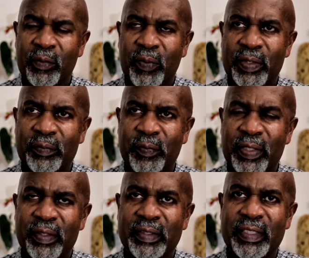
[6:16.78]

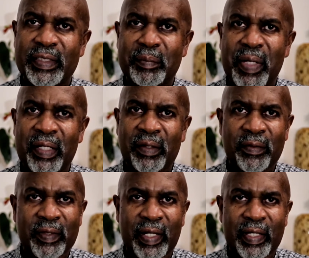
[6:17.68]
What does this man
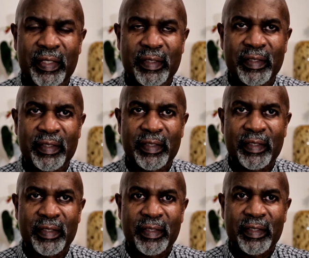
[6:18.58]
look like?
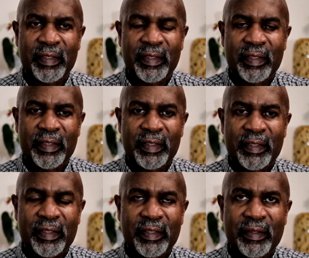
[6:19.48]

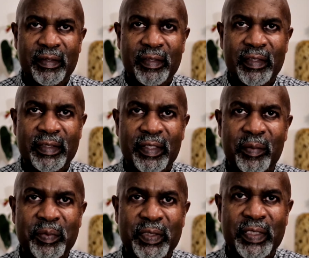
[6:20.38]
You know, because
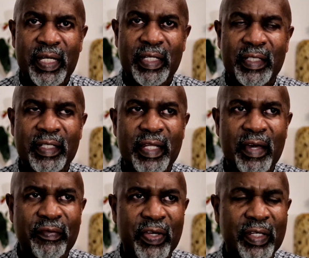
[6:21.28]
up to 10,
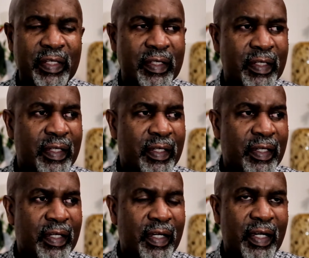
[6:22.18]
11,
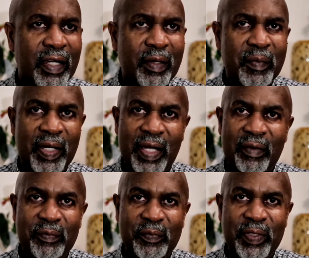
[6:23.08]

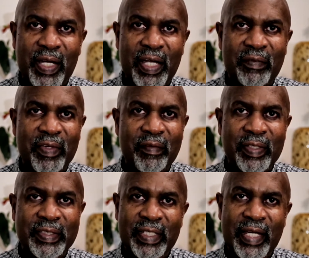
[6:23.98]
I have
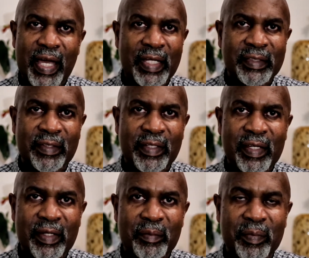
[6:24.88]
never set eyes on
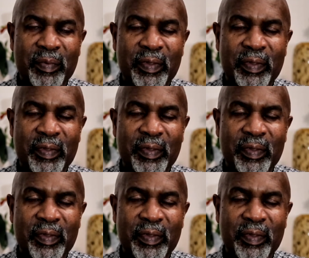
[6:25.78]
him.